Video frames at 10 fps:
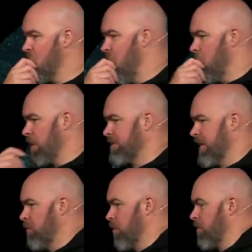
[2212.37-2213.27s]
I'm not going to
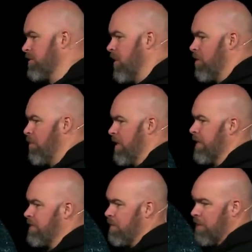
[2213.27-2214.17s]
tell you what we're going to talk about
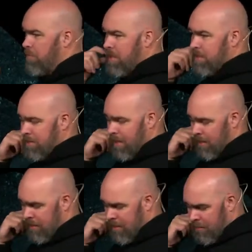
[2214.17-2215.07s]
next week because
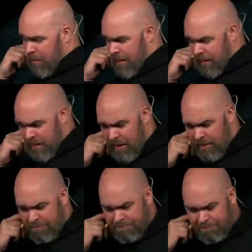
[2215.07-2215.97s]
you might not come.